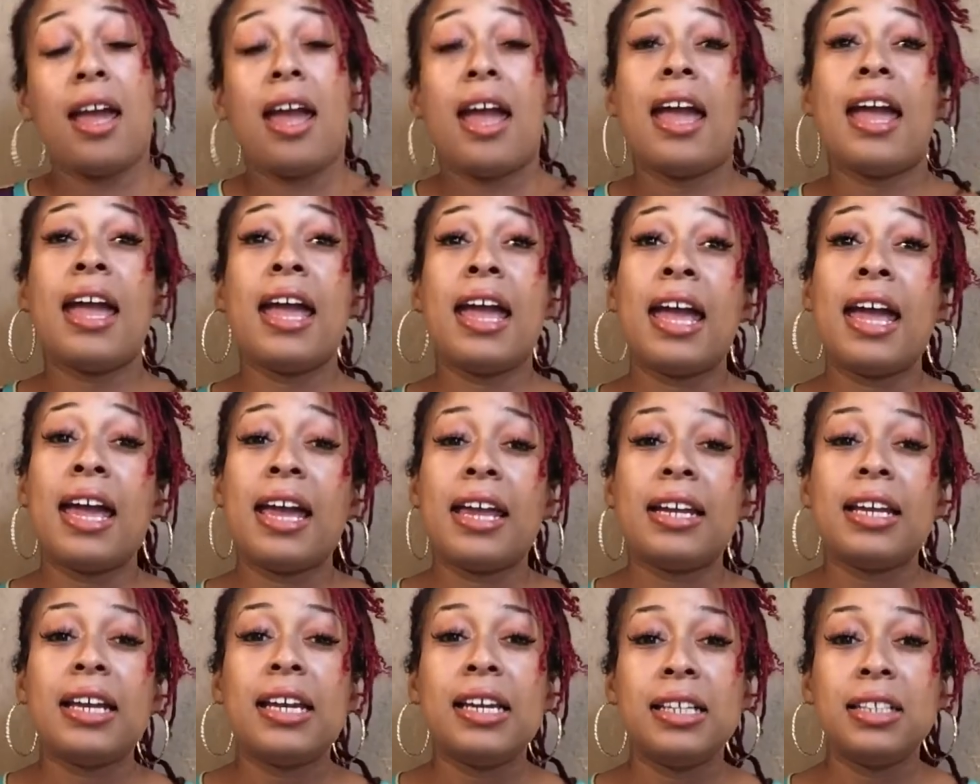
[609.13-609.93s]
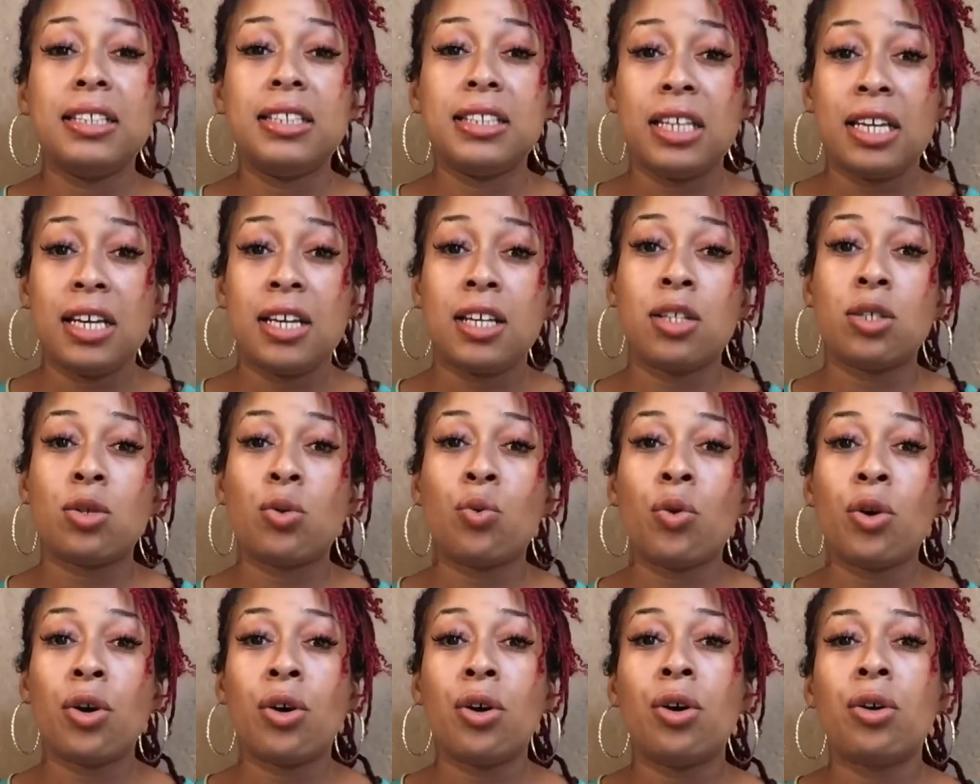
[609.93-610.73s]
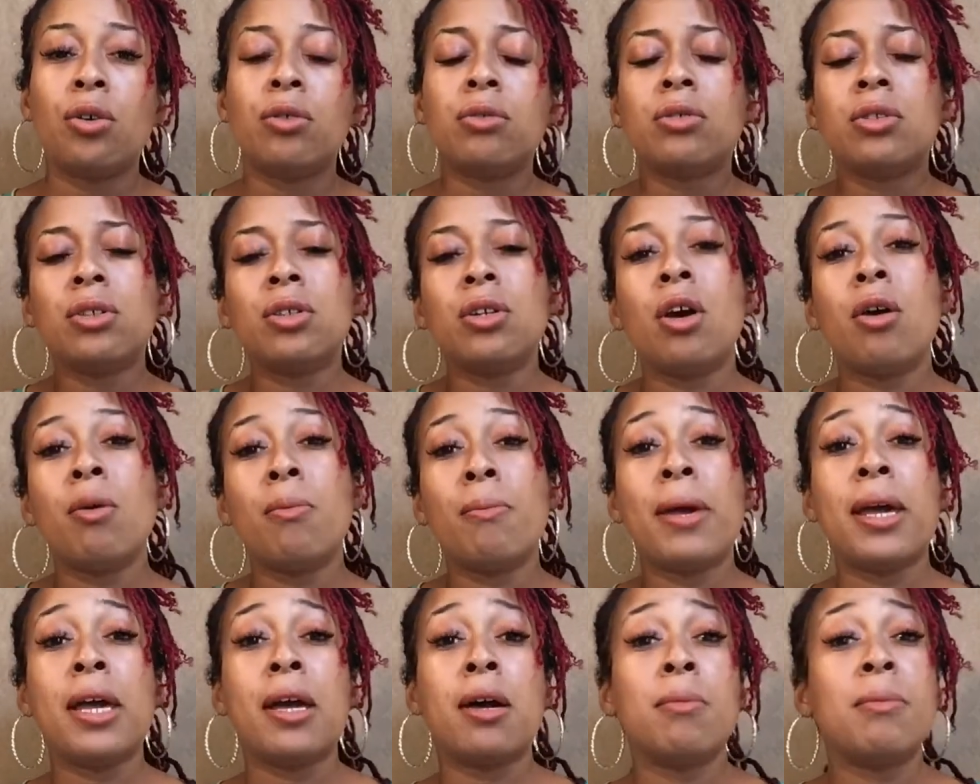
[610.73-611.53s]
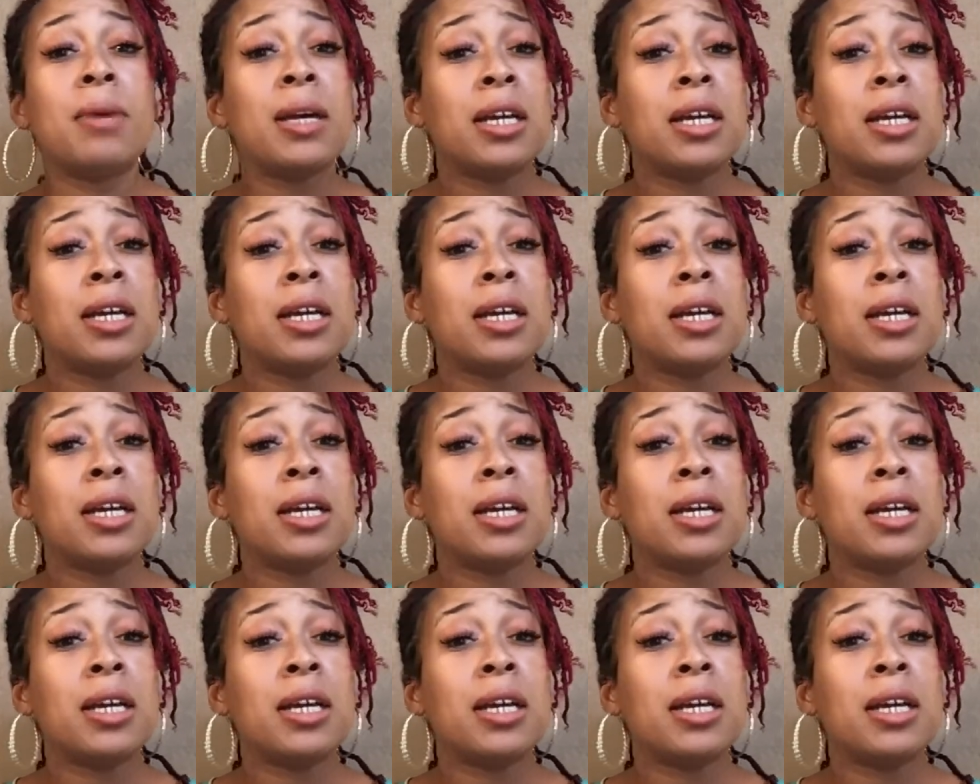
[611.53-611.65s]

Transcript: And he says, well, you know, ma'am,